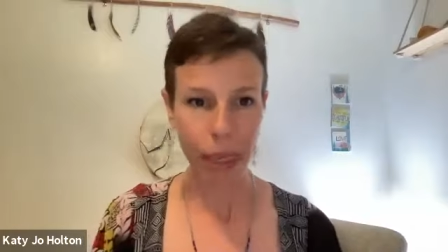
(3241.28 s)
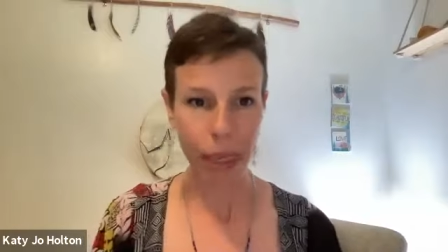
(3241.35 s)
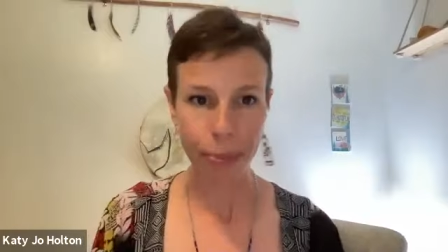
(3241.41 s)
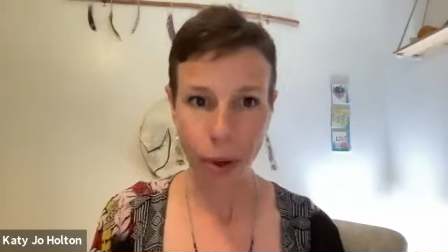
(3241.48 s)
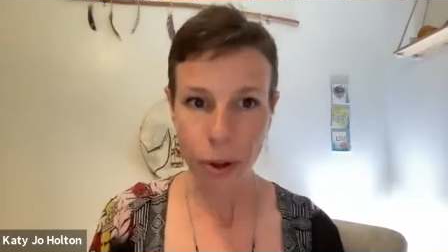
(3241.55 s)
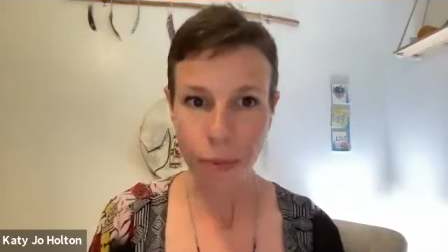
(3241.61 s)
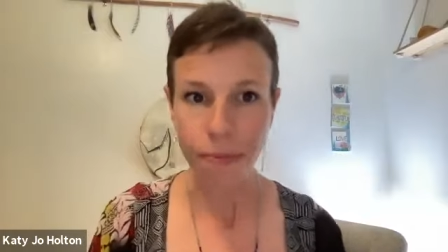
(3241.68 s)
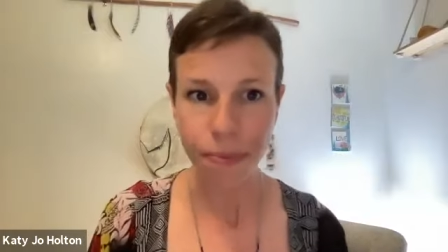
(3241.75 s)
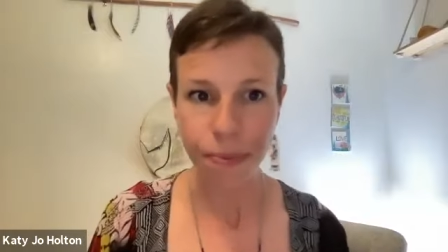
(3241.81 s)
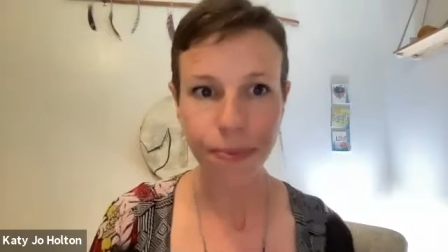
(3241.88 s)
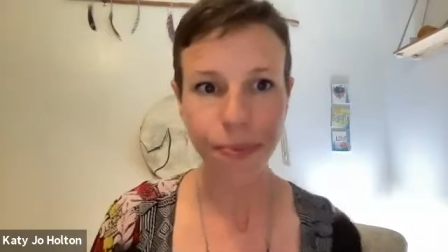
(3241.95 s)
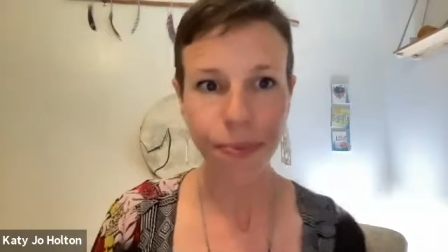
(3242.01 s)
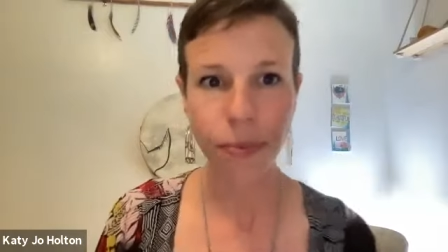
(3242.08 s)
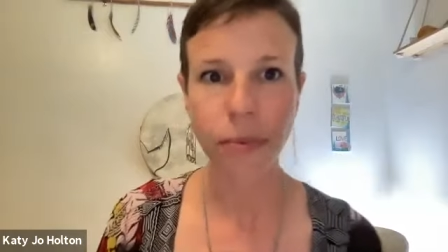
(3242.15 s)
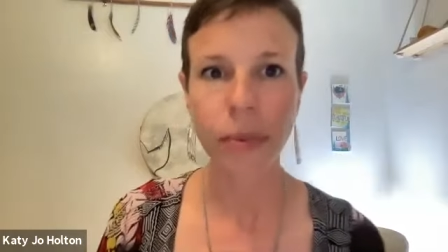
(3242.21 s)
people,
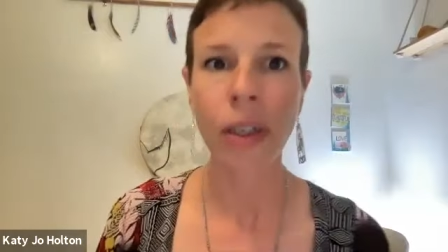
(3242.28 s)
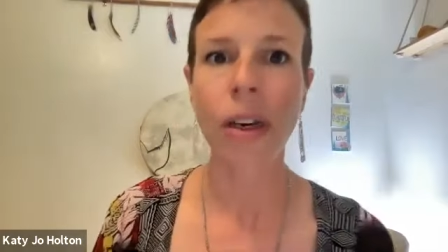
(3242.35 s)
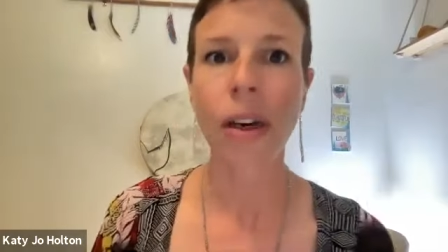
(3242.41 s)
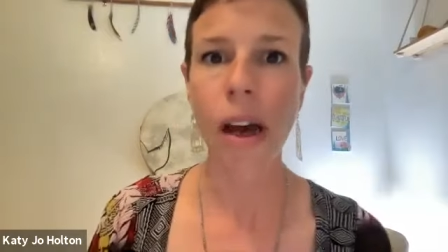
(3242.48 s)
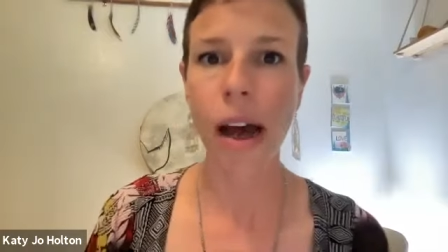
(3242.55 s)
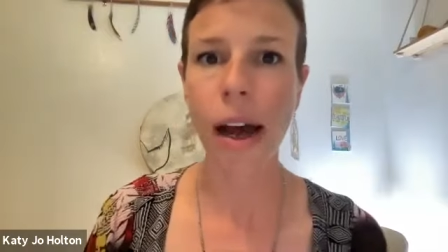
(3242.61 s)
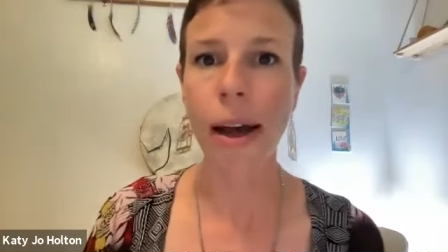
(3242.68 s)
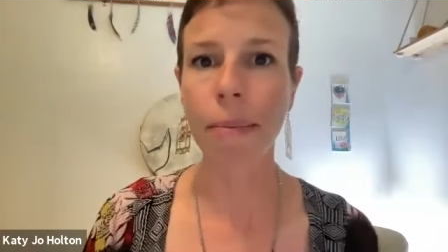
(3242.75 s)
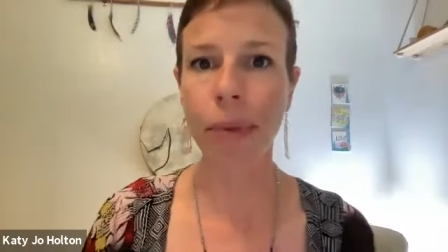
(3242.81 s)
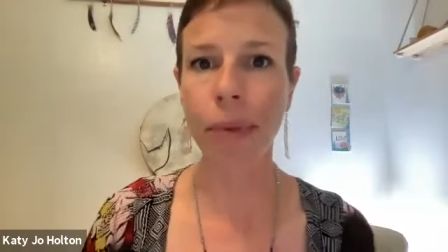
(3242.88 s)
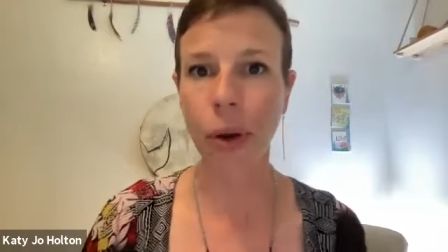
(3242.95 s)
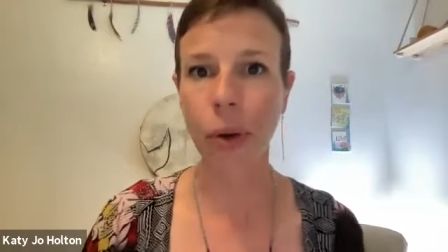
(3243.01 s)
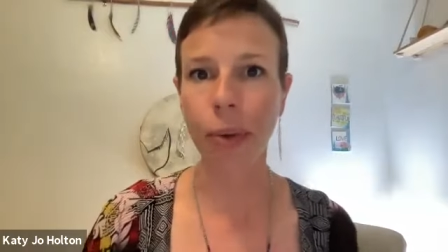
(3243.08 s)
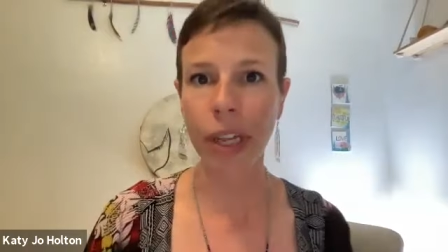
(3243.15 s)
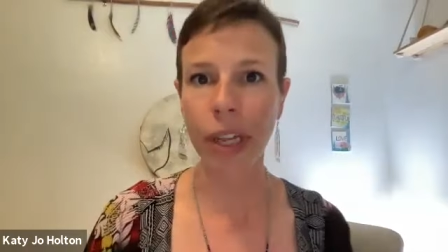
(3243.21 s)
um,
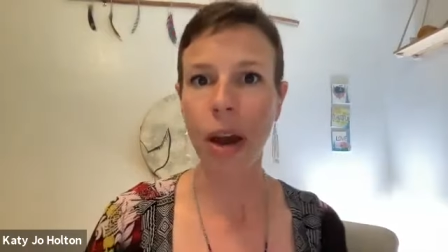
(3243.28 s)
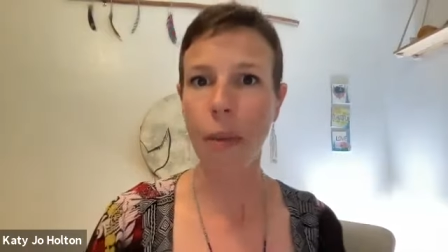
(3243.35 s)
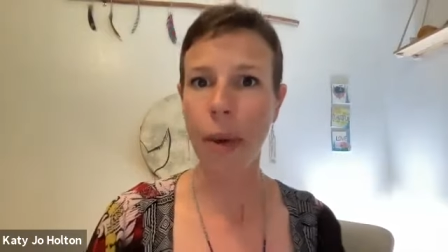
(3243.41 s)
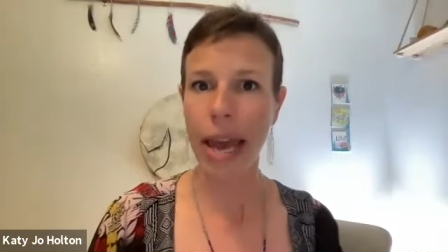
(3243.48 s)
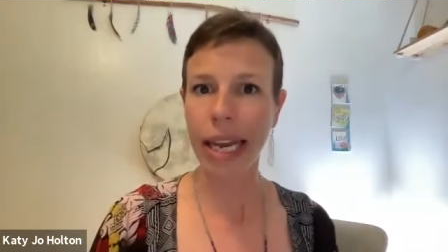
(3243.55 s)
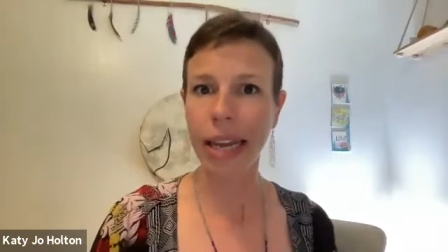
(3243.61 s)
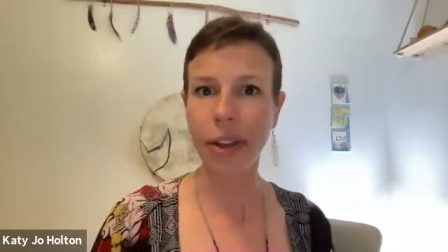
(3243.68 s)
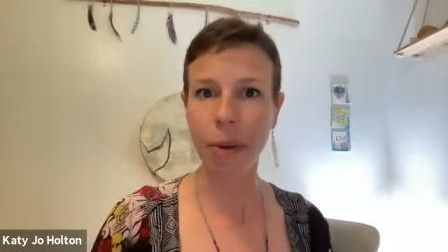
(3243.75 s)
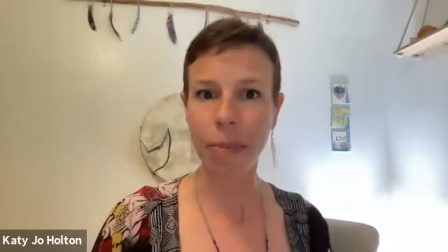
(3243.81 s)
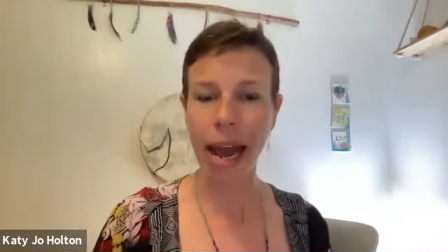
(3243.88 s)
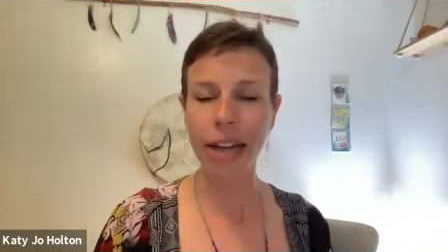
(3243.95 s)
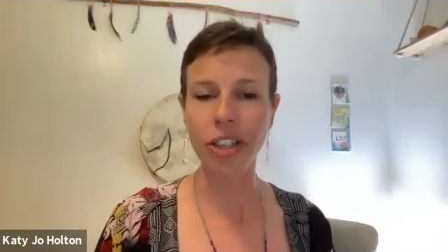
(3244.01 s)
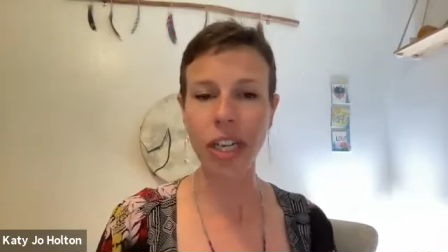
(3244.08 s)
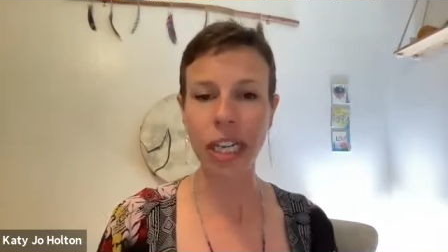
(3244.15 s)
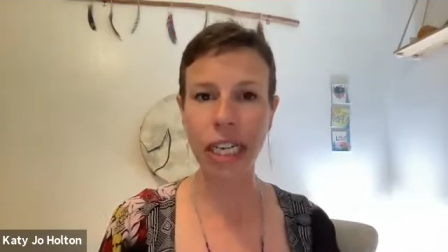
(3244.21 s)
you know, really awaken their
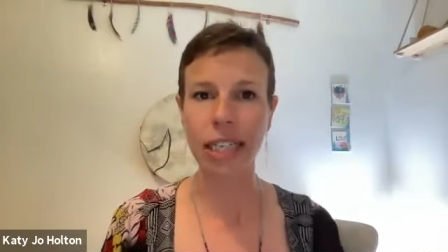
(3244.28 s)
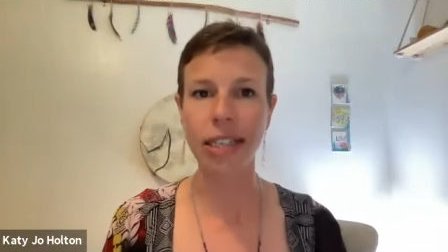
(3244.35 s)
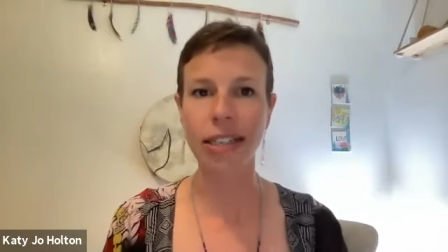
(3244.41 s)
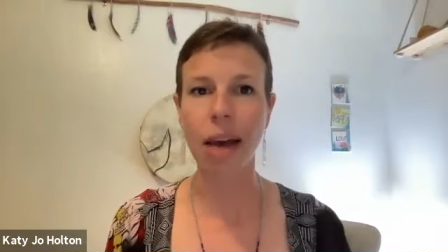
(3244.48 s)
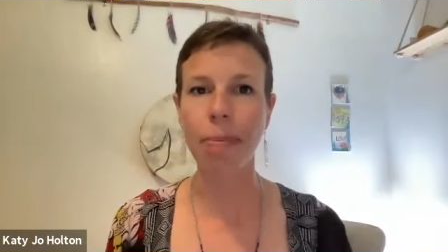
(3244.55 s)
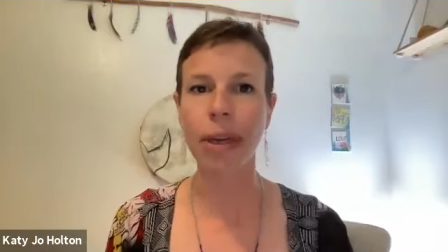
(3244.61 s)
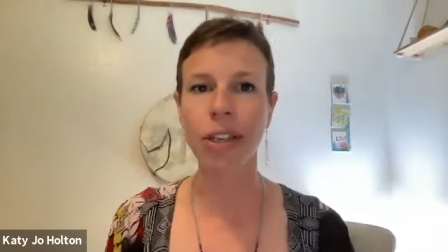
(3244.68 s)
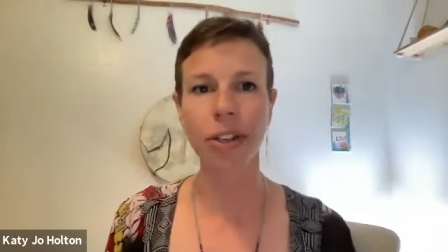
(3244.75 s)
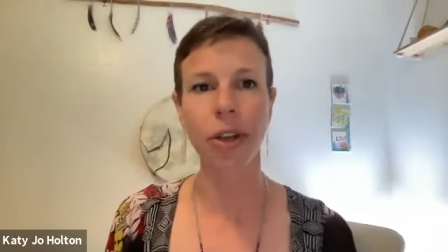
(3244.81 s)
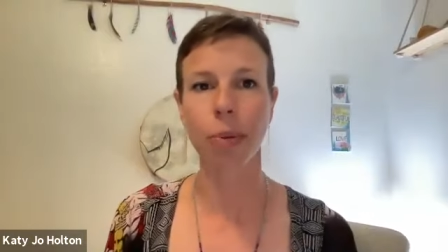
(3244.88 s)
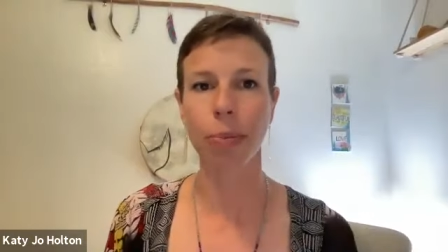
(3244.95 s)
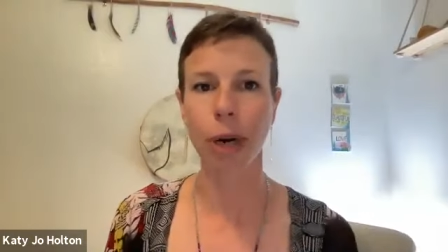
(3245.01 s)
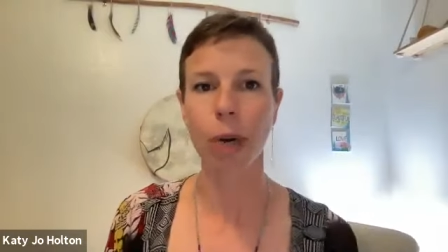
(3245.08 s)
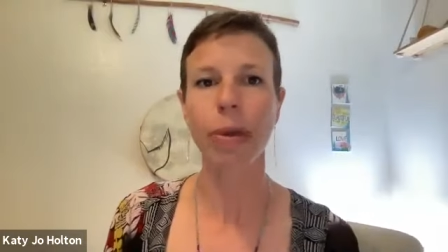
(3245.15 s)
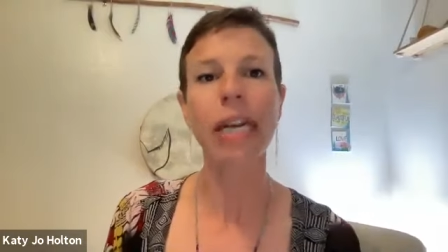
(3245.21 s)
magic and step into their
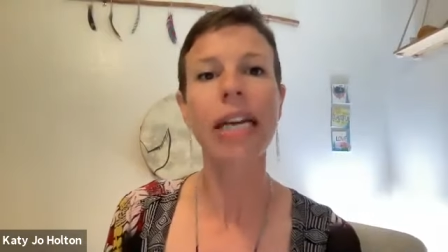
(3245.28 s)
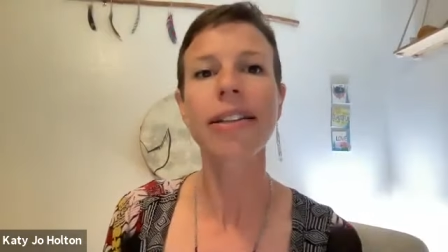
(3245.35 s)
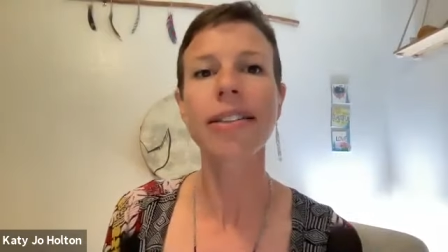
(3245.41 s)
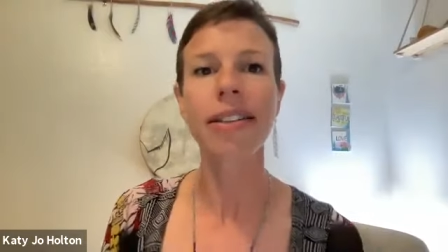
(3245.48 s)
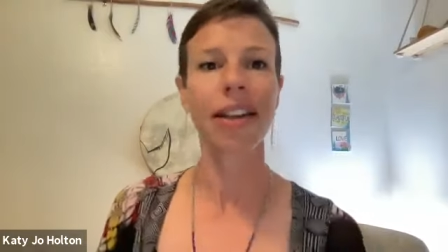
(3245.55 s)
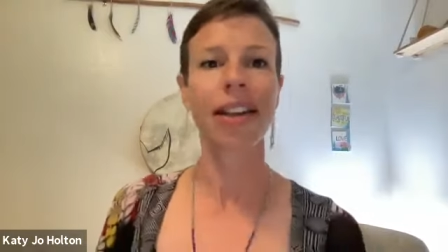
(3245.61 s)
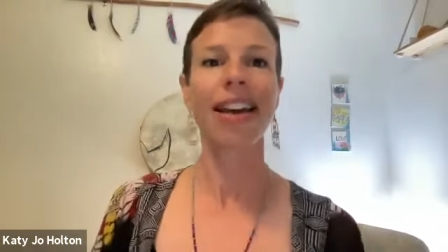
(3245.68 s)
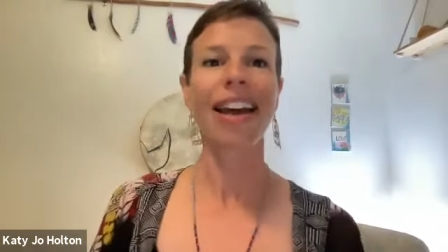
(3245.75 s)
purpose.